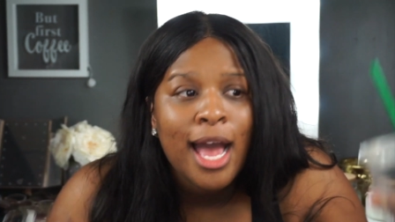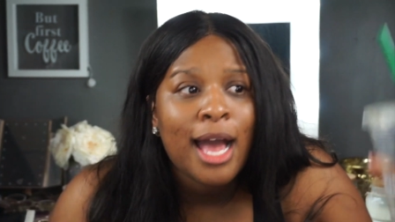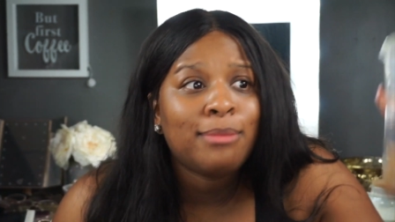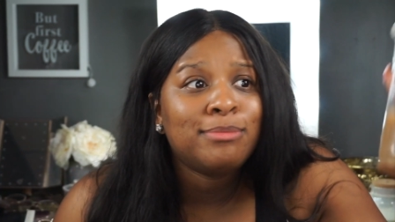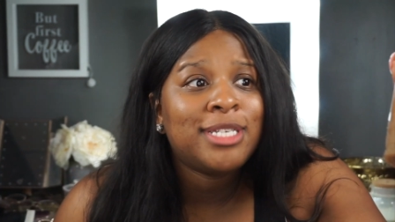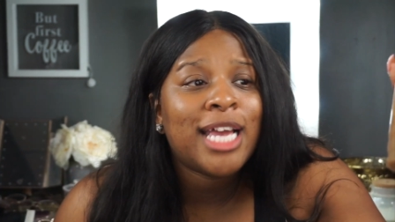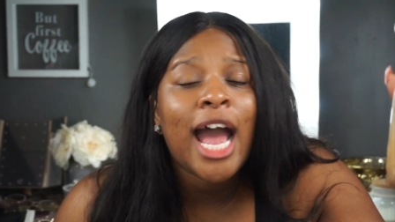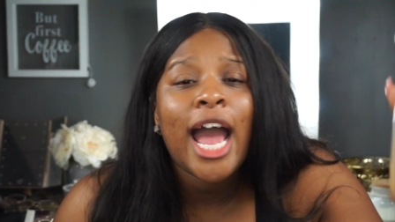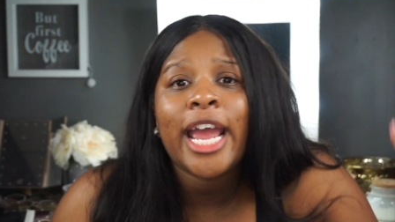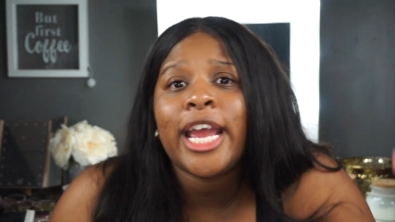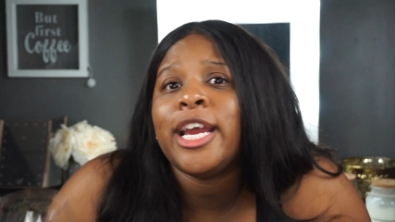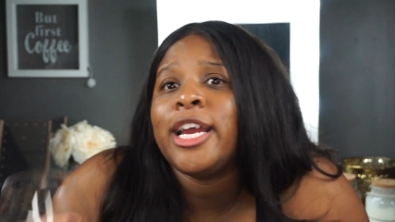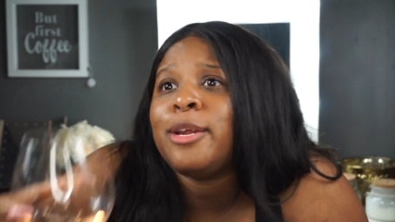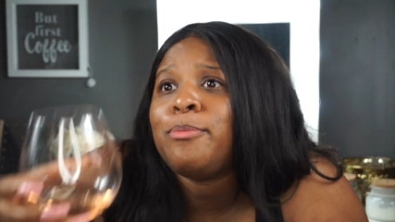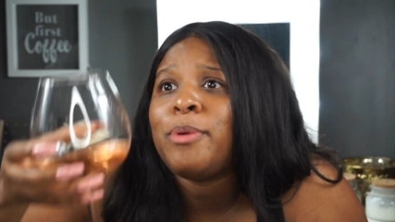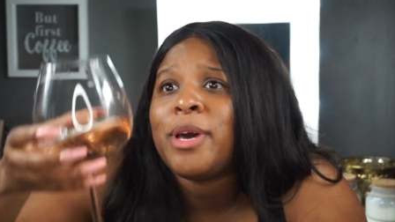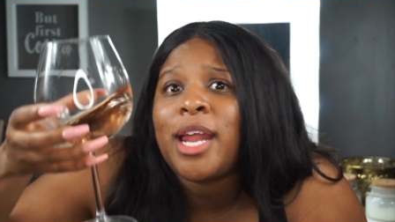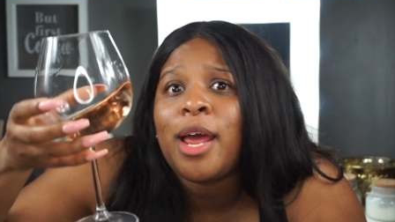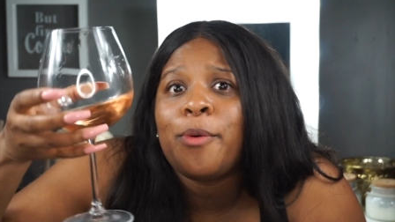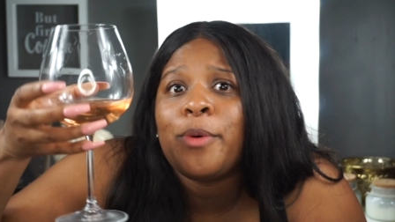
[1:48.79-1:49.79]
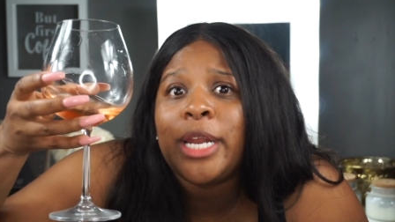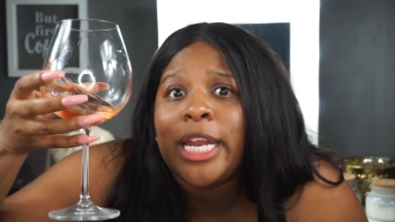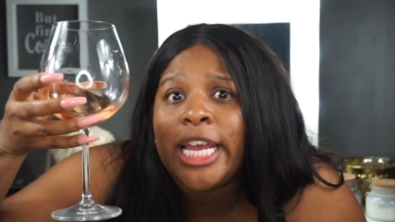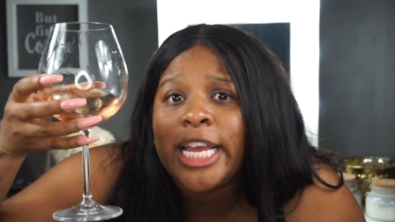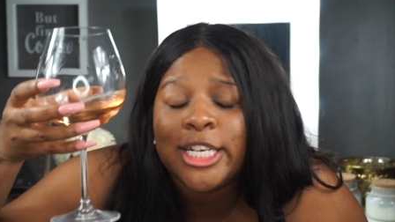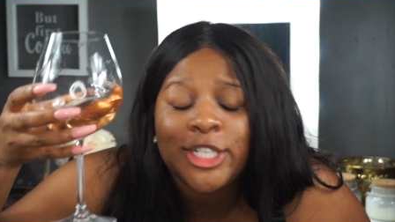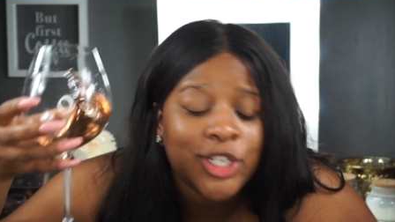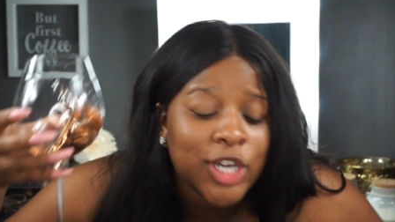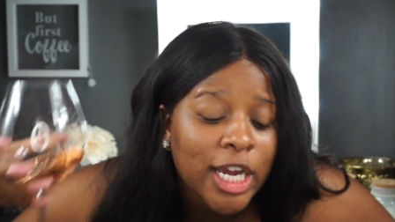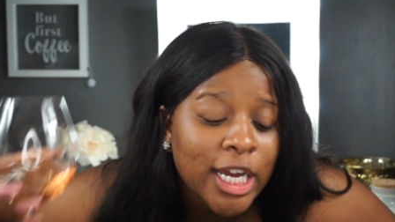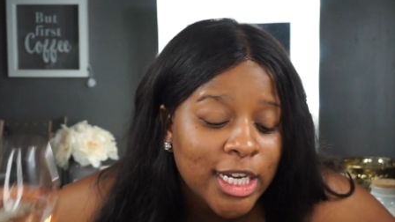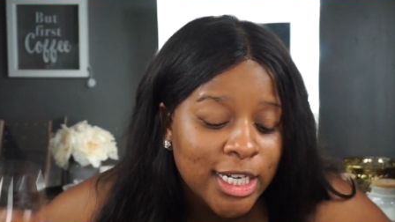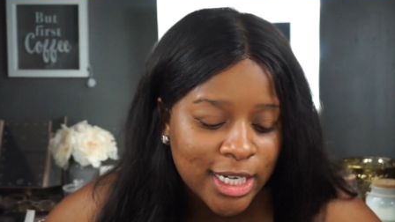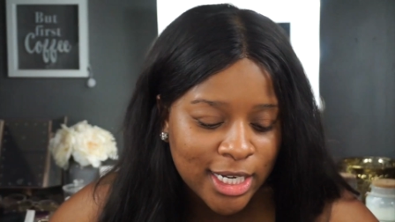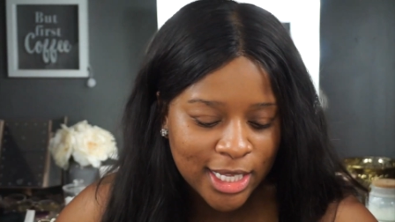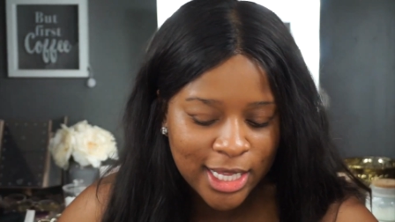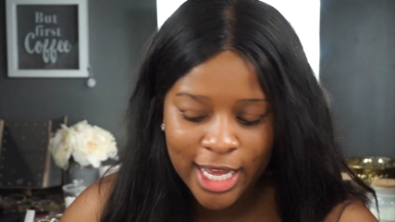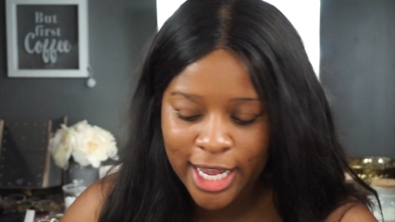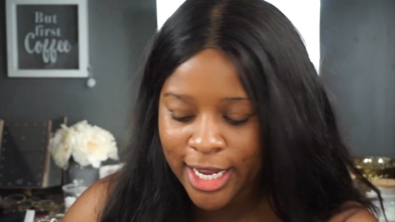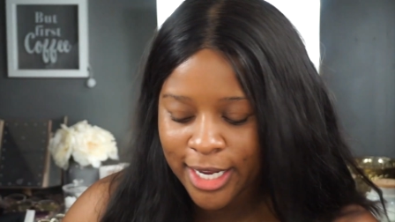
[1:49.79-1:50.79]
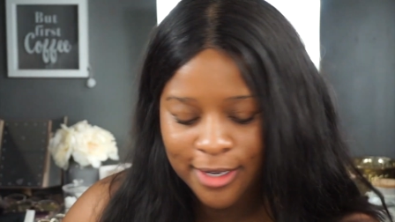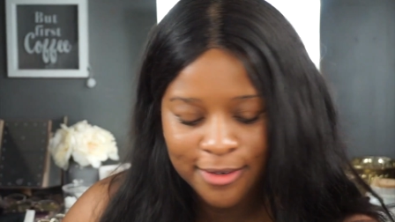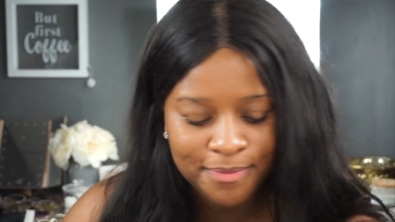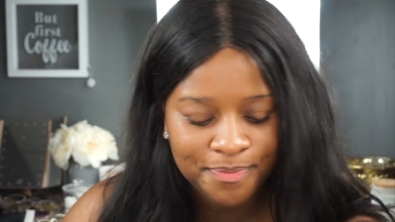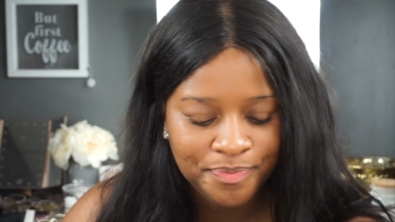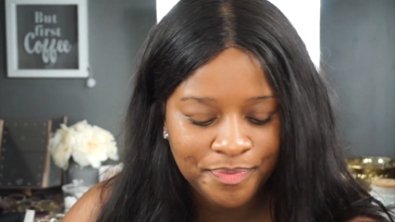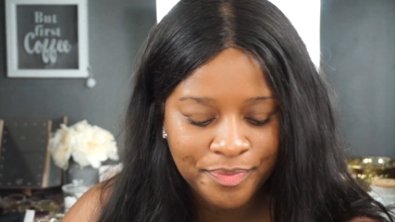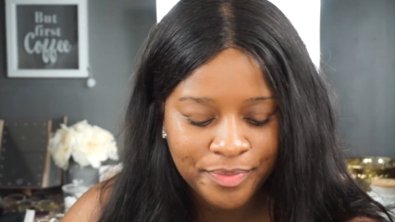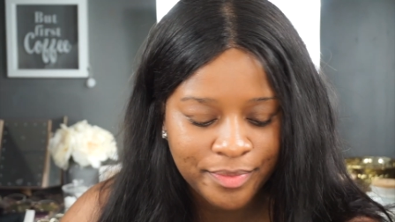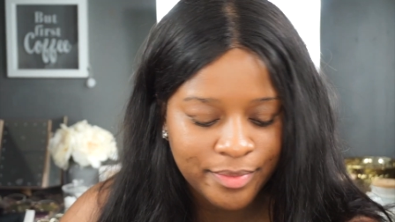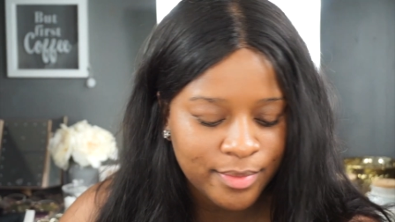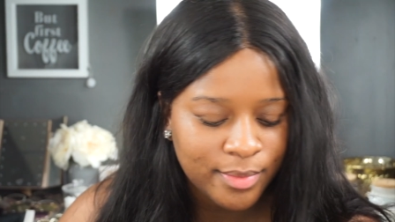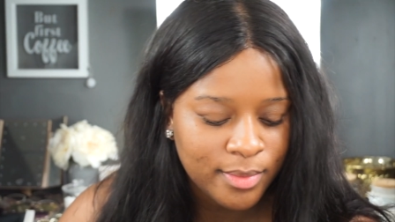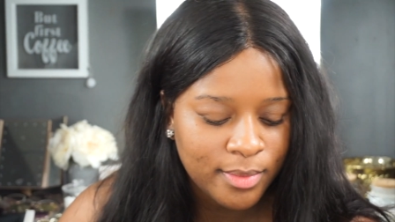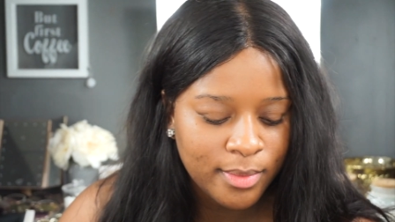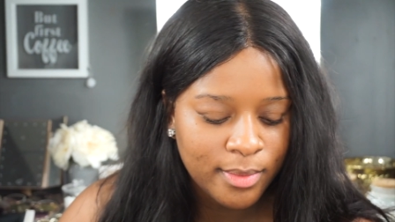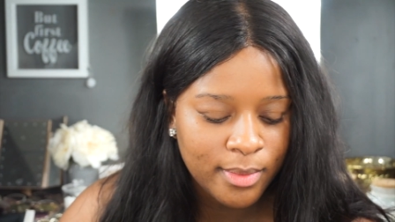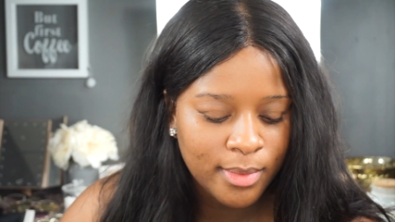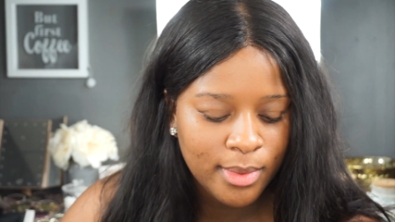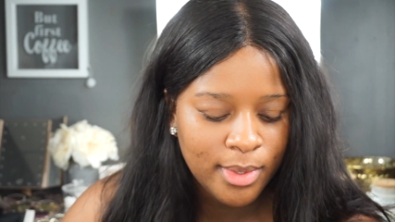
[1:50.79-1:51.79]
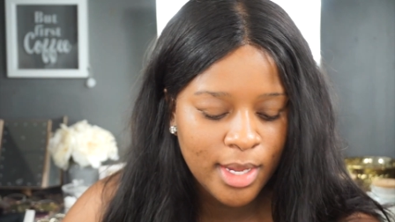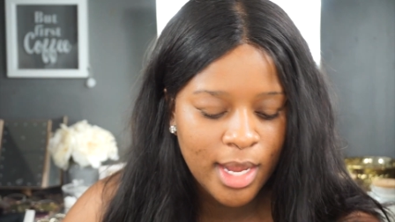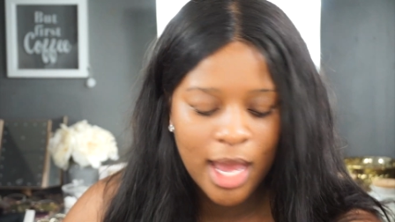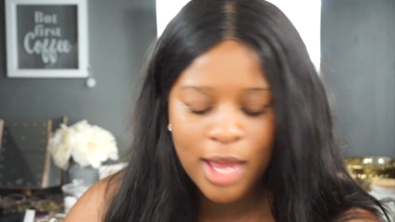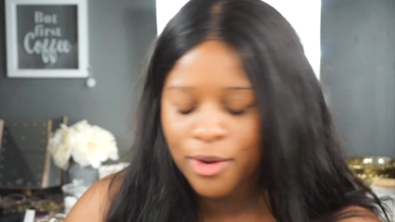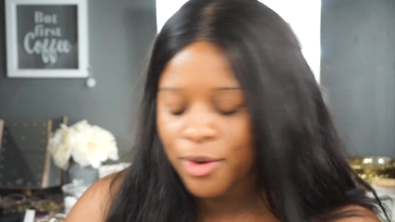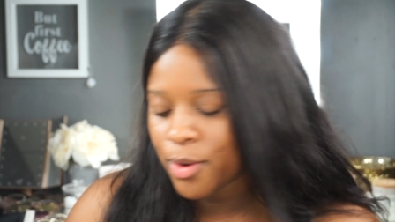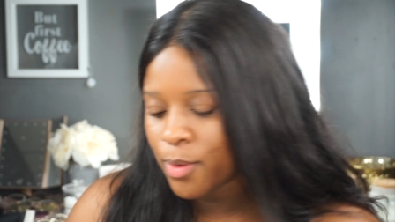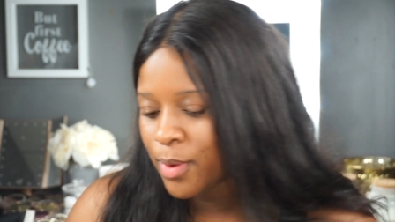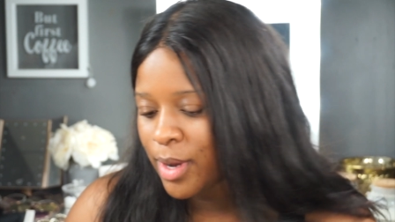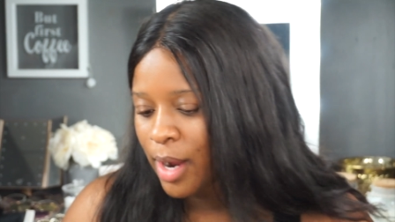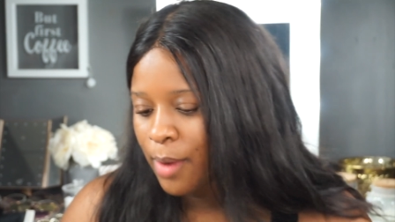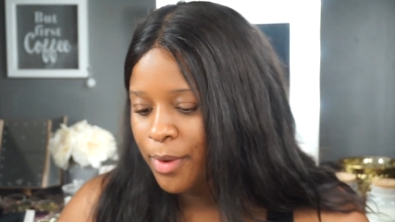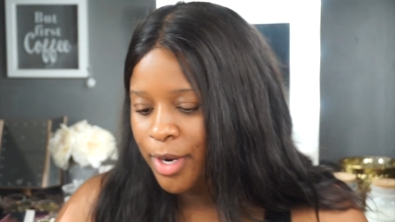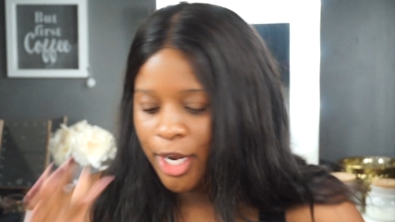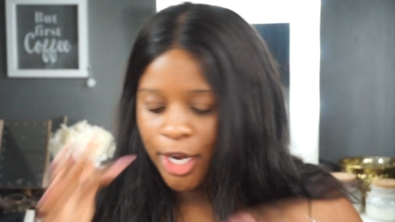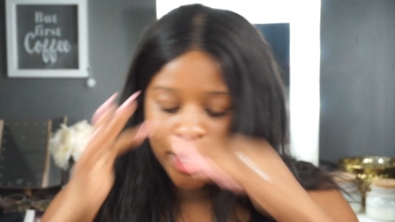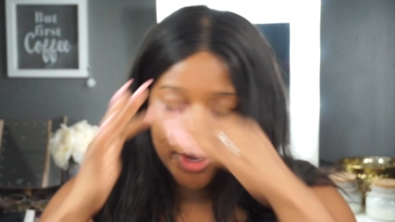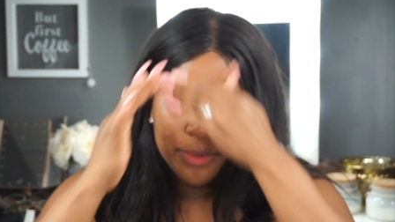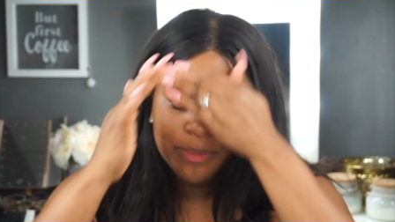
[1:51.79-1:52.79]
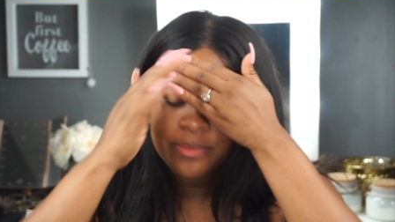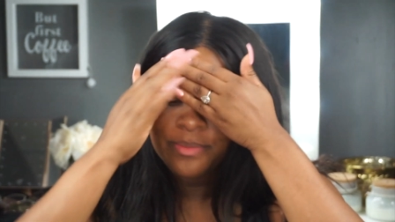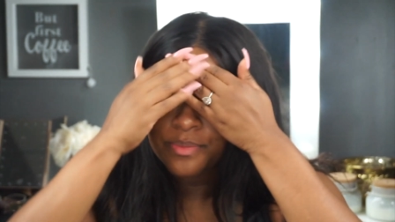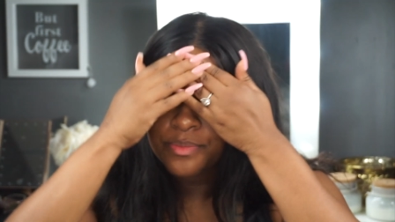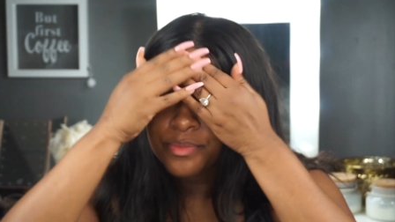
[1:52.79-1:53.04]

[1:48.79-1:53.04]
I'm tired, but I want to get drunk. Like, I don't know what I want to do.